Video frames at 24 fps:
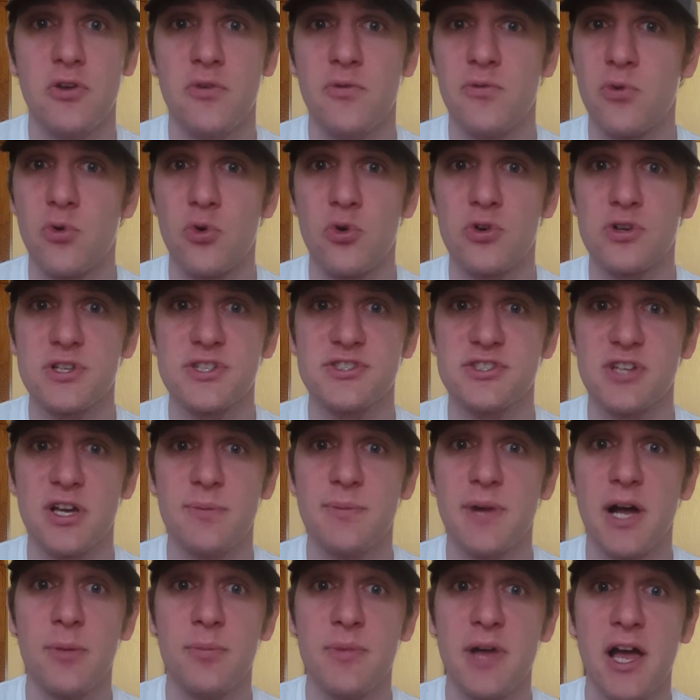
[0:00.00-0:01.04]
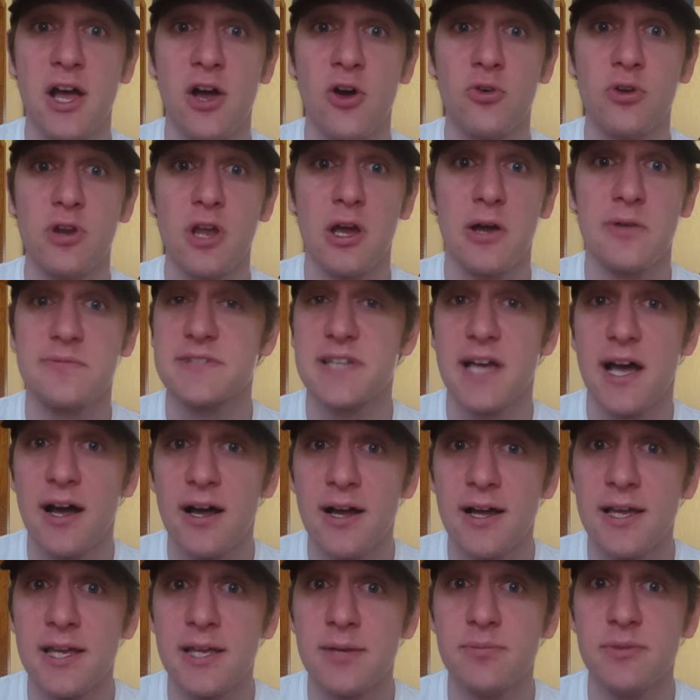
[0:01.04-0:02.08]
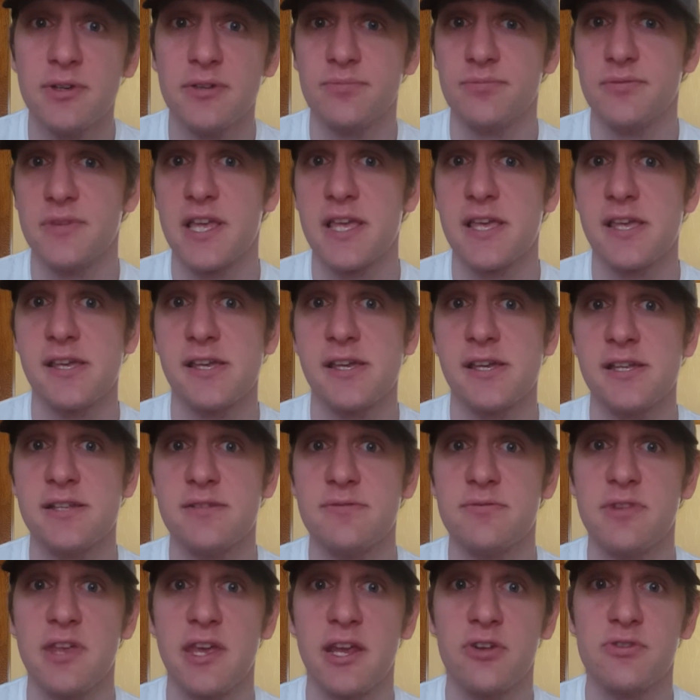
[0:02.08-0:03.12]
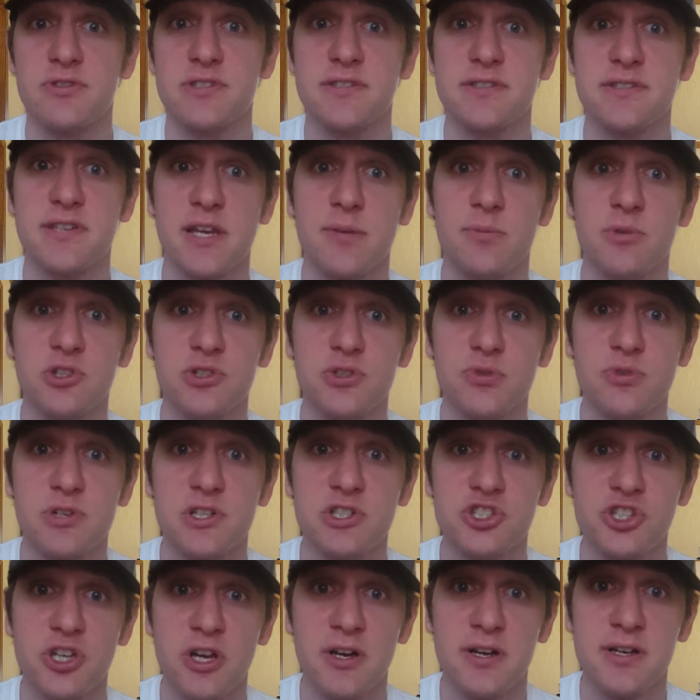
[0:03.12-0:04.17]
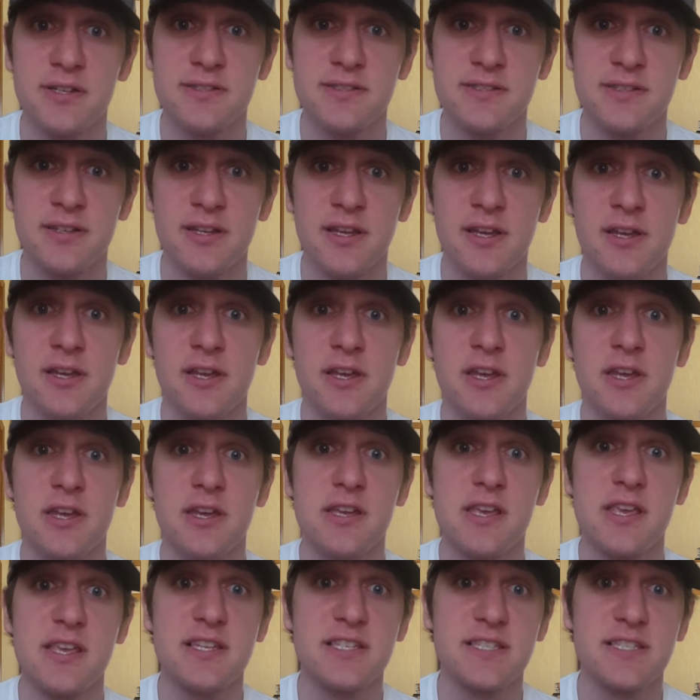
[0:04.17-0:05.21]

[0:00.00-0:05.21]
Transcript: for some amount of time, and Thanos is able to adjust. He